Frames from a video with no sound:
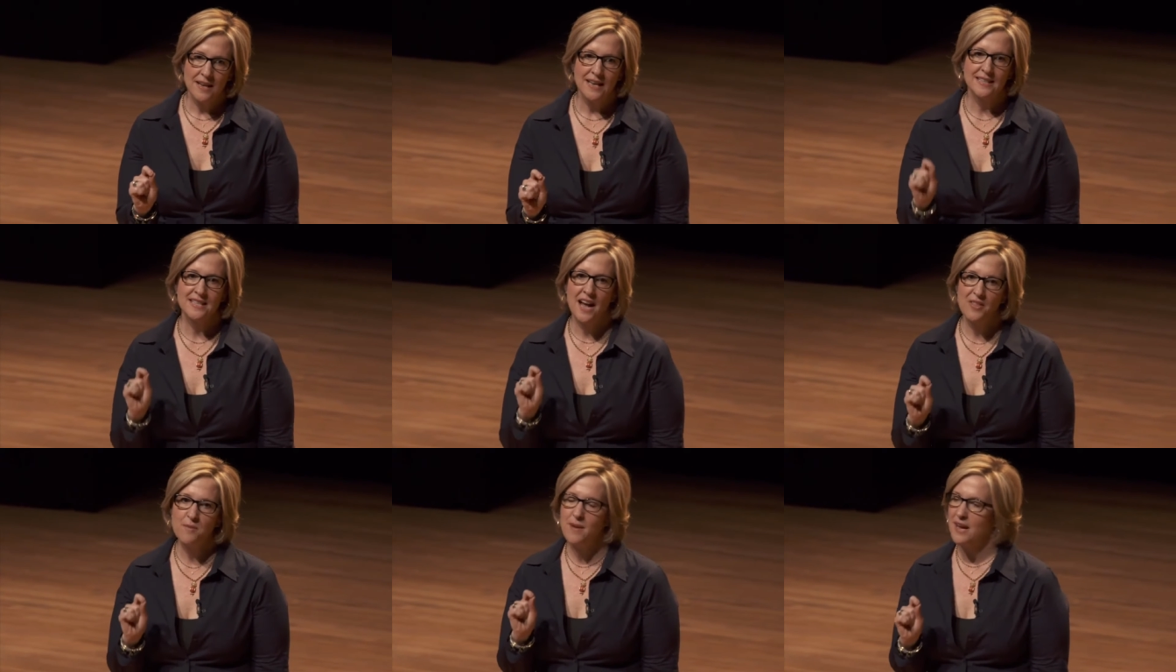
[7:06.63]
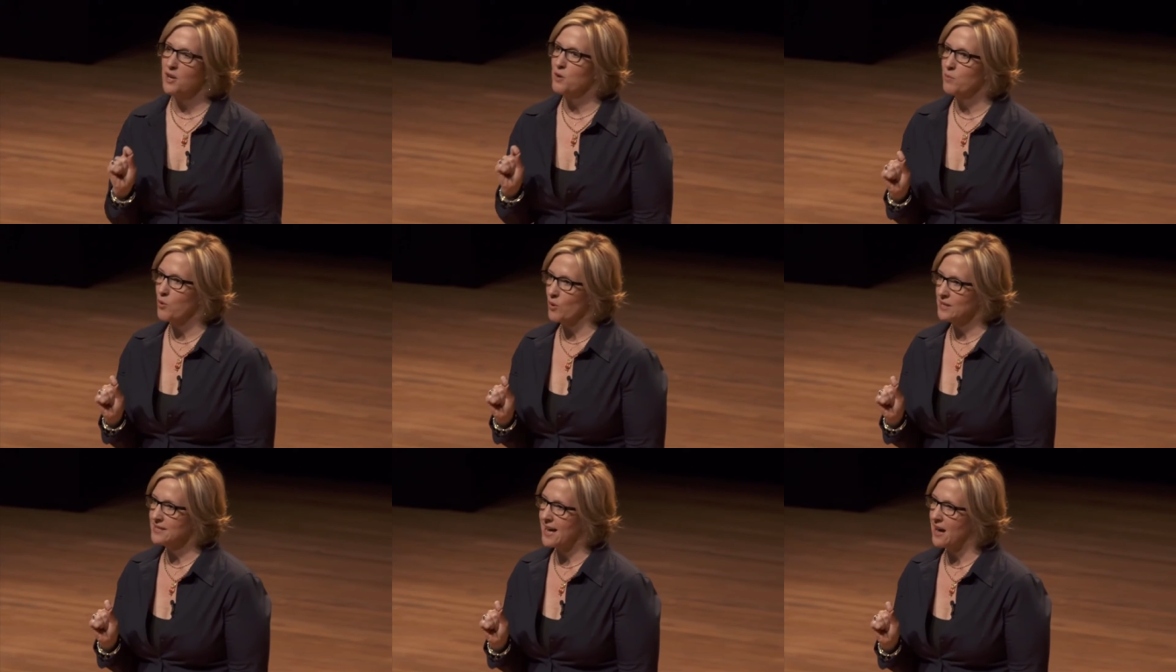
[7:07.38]
It's not the man who
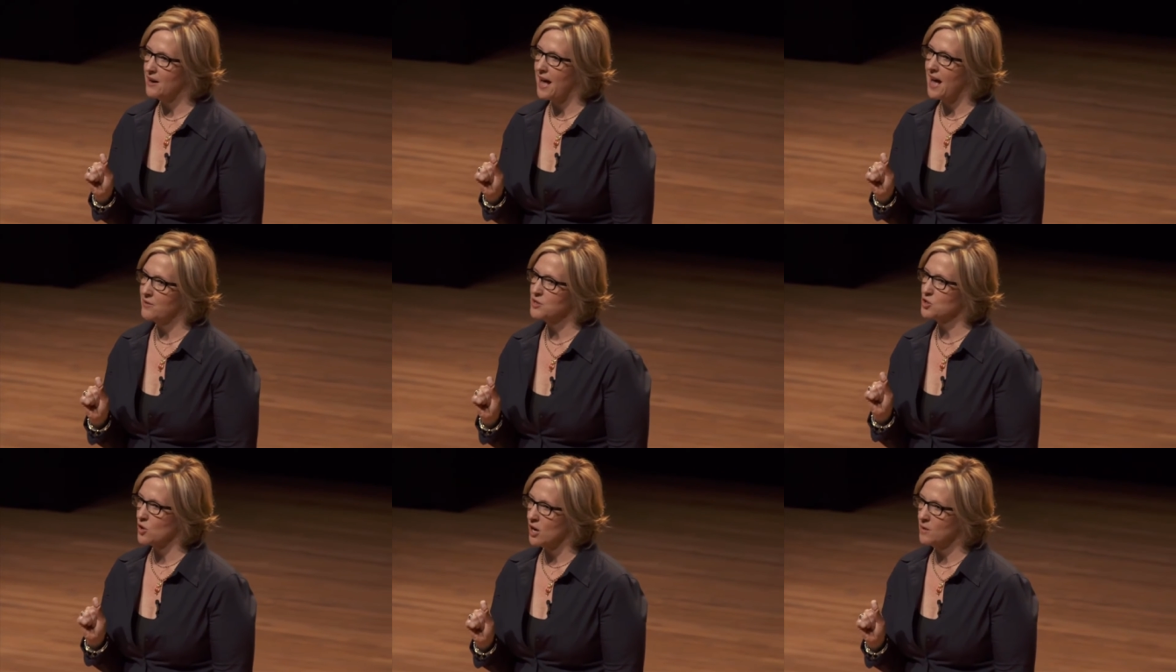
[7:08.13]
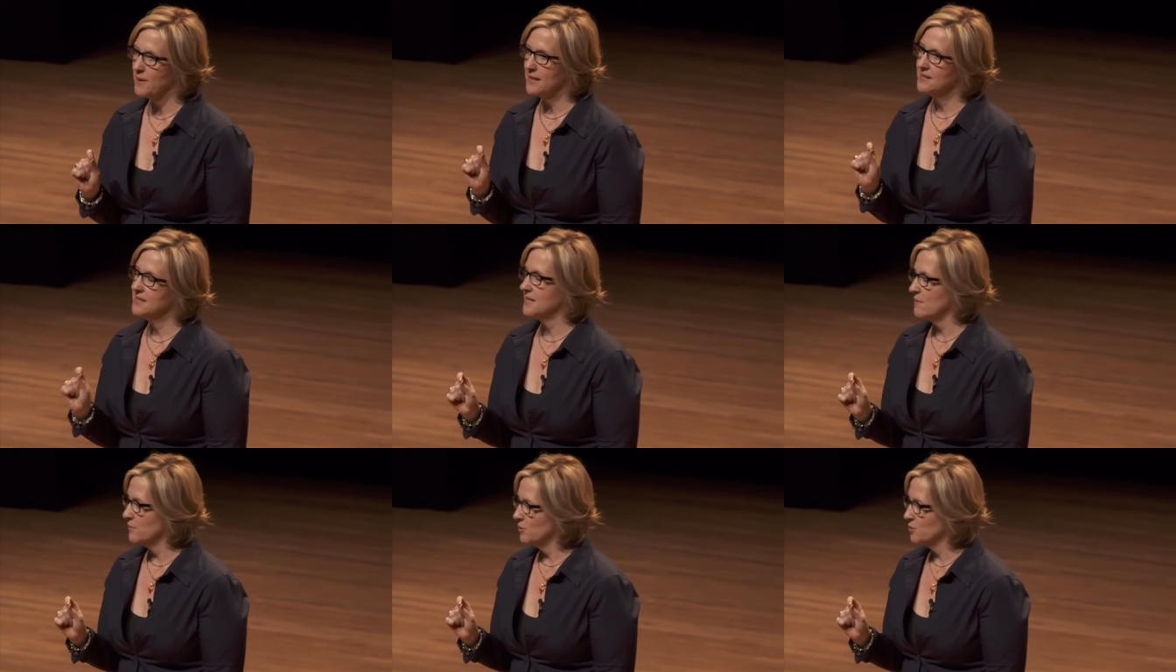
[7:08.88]
points out how the strong man
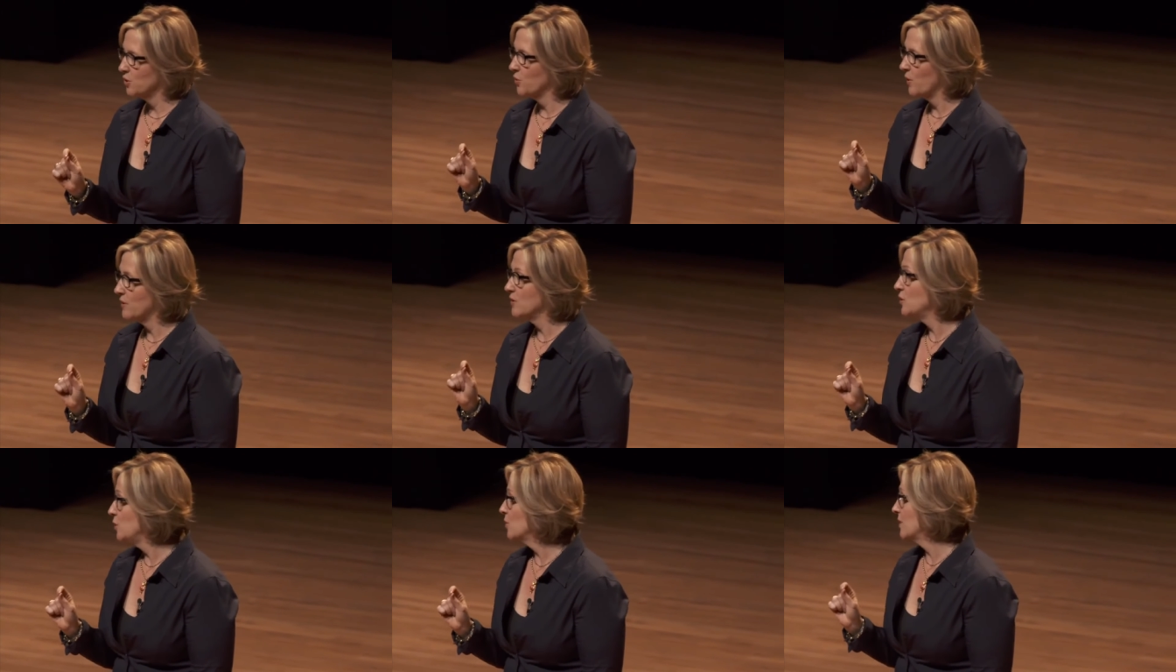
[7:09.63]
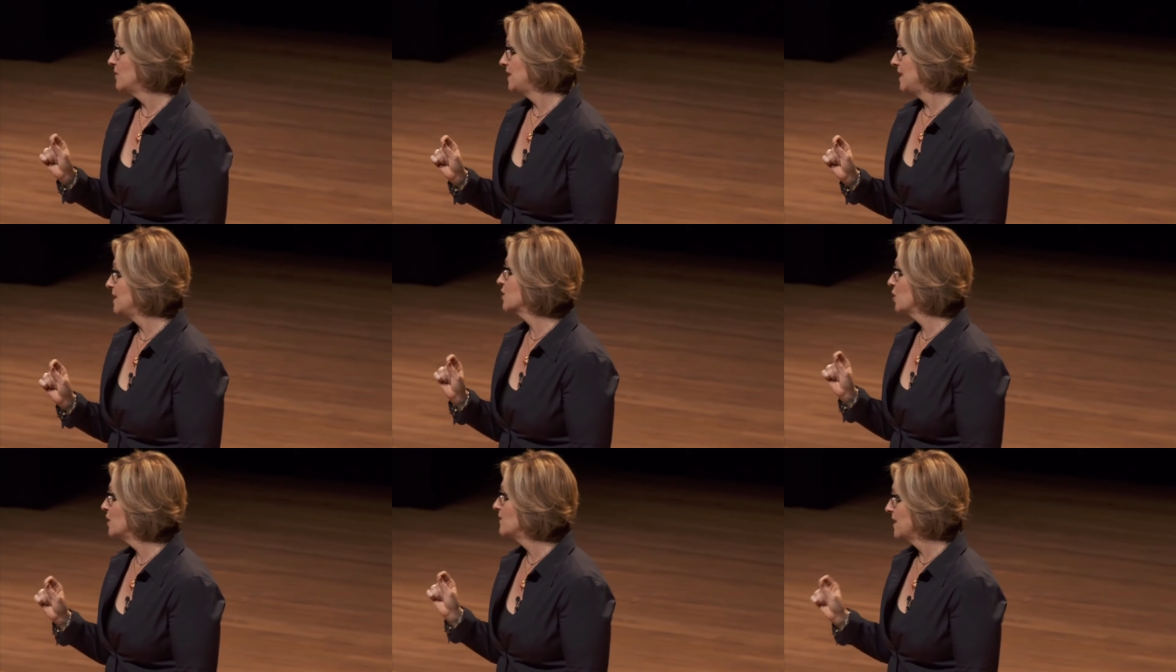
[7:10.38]
stumbles or where the doer of
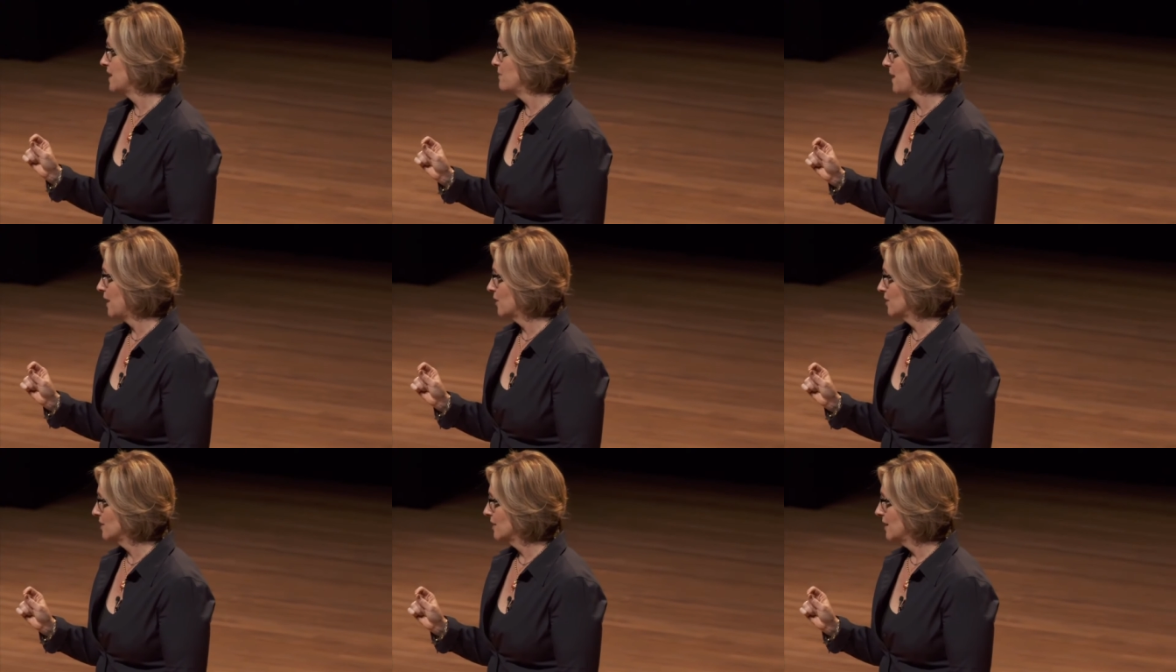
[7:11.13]
deeds could have done it better.